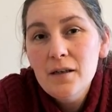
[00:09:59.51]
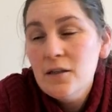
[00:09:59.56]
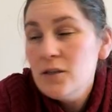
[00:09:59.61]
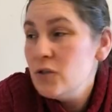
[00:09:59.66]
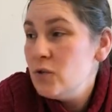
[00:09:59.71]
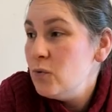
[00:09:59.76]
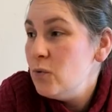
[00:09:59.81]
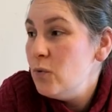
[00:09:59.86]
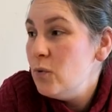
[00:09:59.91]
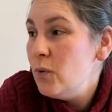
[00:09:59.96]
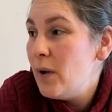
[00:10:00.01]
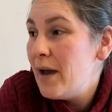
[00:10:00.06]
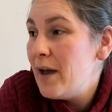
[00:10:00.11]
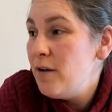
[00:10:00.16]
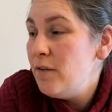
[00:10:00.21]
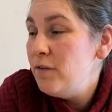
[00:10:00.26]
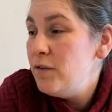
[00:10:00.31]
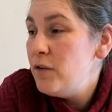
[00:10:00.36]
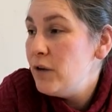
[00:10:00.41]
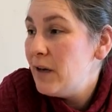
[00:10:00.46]
So
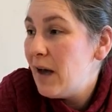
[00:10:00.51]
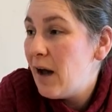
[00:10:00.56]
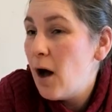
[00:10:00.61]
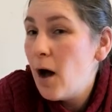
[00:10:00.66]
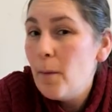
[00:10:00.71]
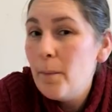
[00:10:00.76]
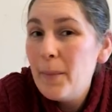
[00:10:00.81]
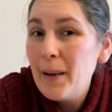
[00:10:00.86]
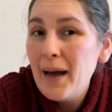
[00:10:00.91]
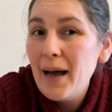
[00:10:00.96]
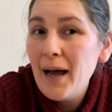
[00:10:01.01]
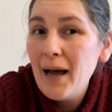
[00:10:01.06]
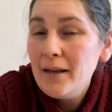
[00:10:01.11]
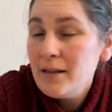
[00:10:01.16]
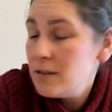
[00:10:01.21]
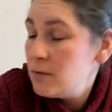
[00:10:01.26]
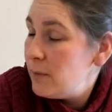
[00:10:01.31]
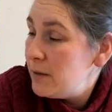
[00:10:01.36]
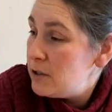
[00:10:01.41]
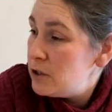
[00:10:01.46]
if you get up
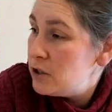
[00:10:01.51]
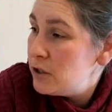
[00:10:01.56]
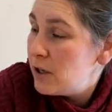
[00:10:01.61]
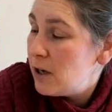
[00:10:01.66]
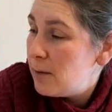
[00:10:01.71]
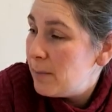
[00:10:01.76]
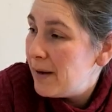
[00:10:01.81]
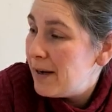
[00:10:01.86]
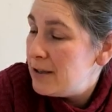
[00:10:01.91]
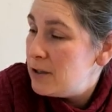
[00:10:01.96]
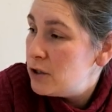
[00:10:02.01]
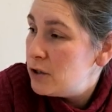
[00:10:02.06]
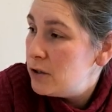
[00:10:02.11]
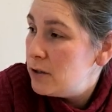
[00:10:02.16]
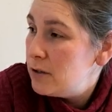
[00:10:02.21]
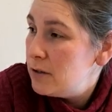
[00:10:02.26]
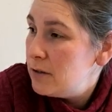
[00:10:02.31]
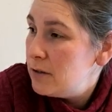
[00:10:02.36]
at, when did you get up, Andrew?